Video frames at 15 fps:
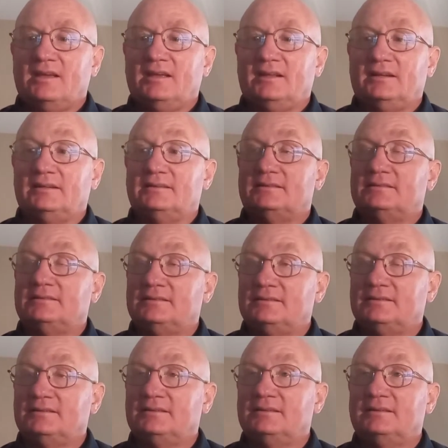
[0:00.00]
and
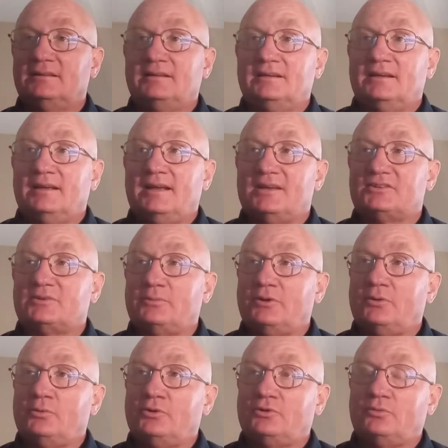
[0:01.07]
ask them,
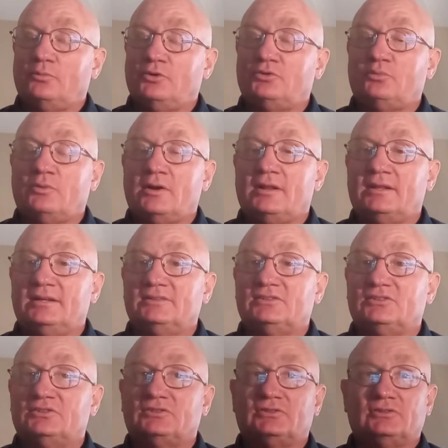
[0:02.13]
you know, which, which one of these
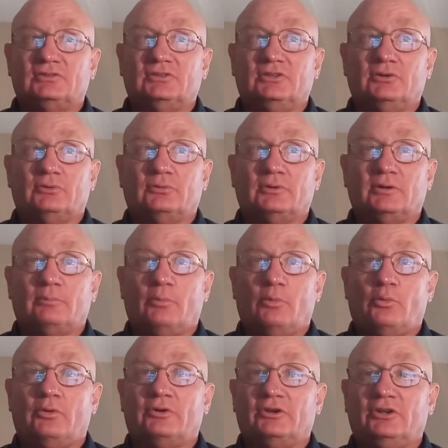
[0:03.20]
is, you know,
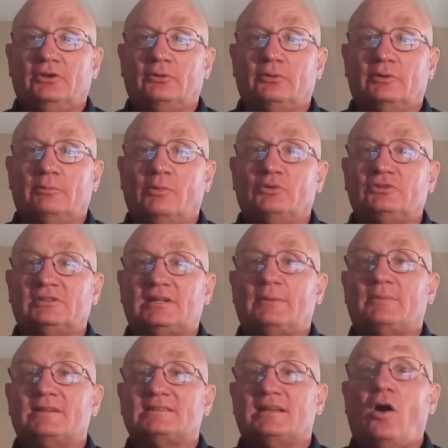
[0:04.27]
important to you, and most of the
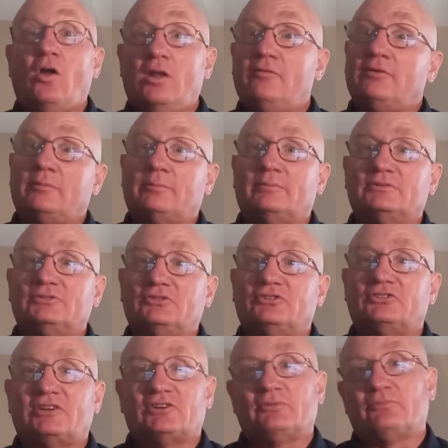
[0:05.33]
time they say all of them, so
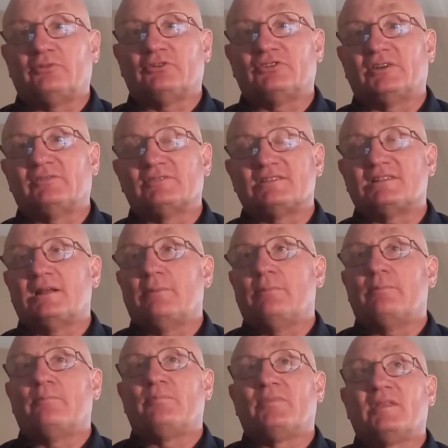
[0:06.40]
you skip them for seven step,
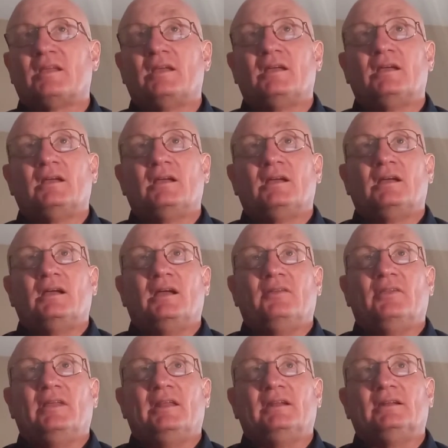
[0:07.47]

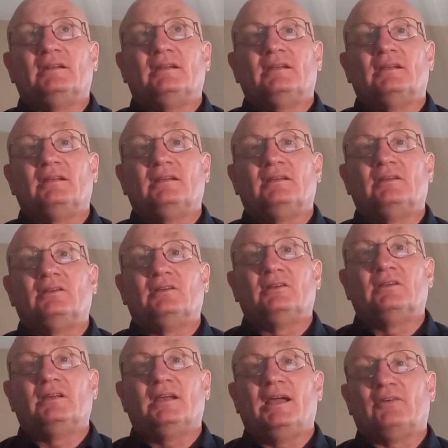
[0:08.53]
and then
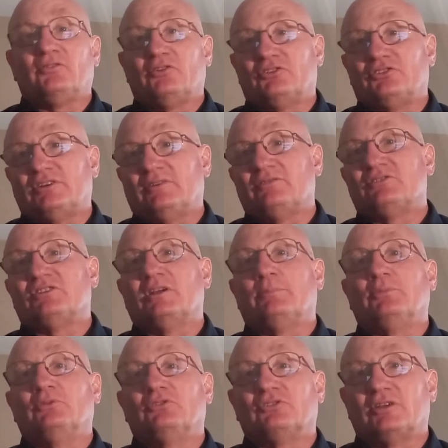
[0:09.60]
after the seventh
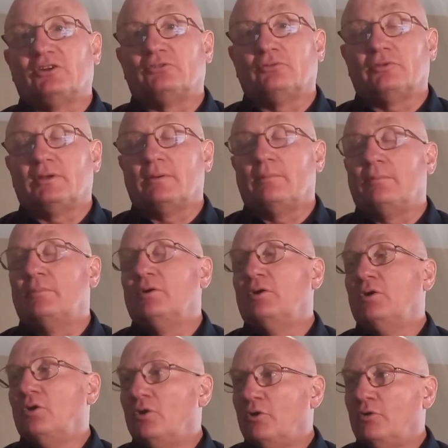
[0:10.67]
step, you schedule them
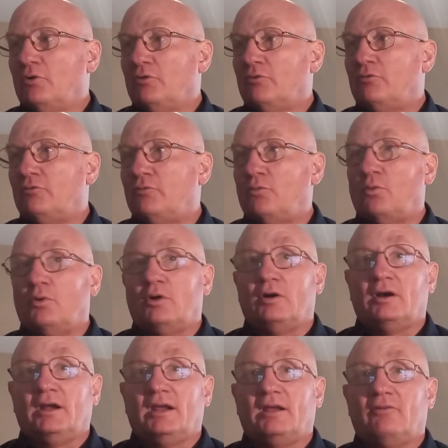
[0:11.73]

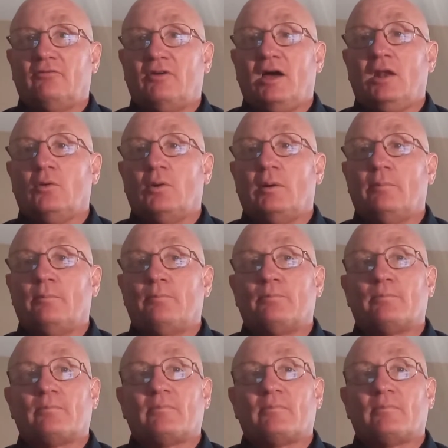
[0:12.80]
for a follow up,